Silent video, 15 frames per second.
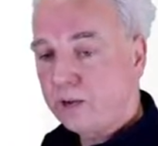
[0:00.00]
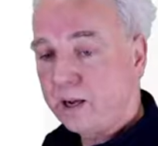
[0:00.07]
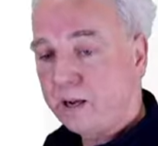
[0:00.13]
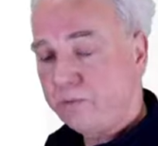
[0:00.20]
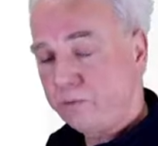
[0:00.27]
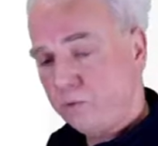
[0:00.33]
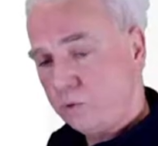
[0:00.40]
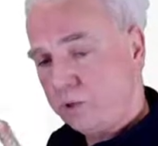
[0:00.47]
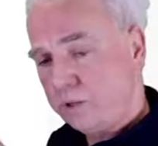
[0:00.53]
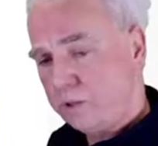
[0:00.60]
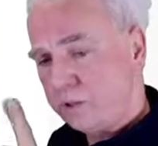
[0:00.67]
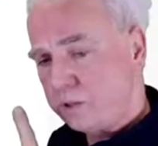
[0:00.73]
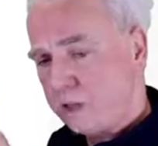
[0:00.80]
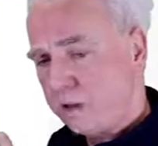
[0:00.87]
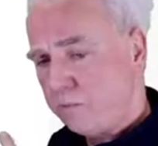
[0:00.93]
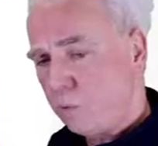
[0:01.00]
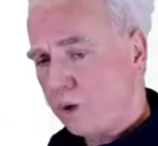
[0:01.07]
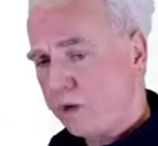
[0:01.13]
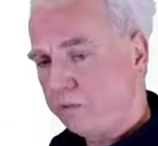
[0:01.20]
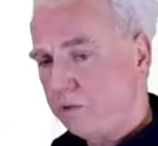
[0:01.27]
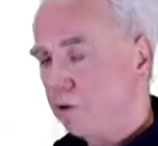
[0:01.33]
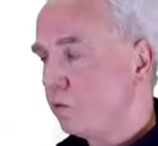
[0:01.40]
have to at least have
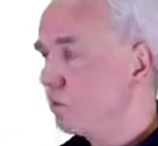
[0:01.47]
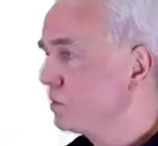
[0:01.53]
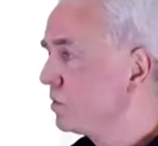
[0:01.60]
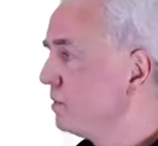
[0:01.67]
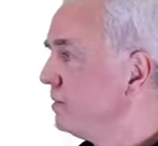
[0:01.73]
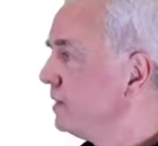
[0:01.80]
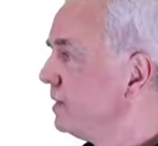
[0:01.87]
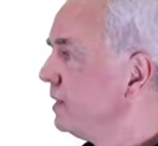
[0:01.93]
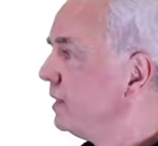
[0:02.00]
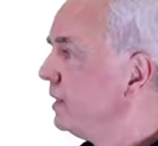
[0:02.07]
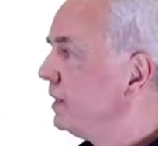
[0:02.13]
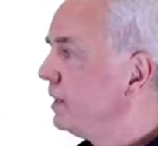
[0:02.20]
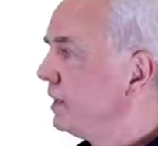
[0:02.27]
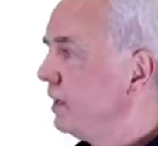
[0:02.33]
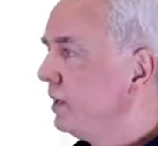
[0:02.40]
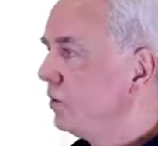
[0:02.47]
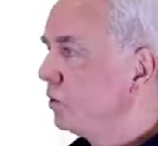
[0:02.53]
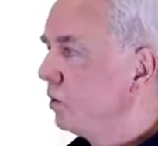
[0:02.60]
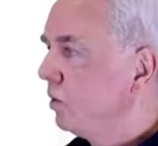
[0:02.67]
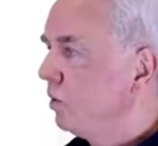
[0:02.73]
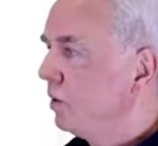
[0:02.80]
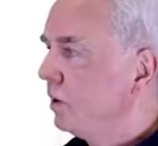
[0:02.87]
one of those in
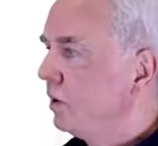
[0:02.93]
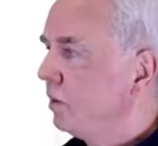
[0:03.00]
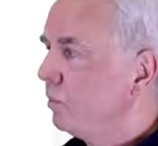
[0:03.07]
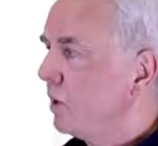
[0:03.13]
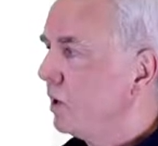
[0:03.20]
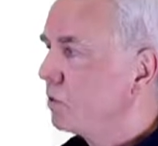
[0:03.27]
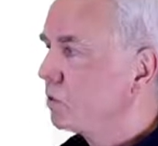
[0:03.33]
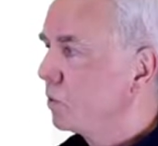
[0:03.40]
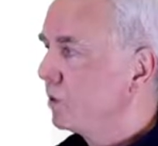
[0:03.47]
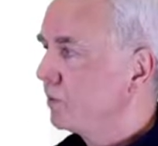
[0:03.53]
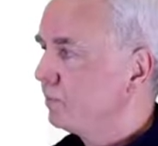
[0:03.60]
your uh, password.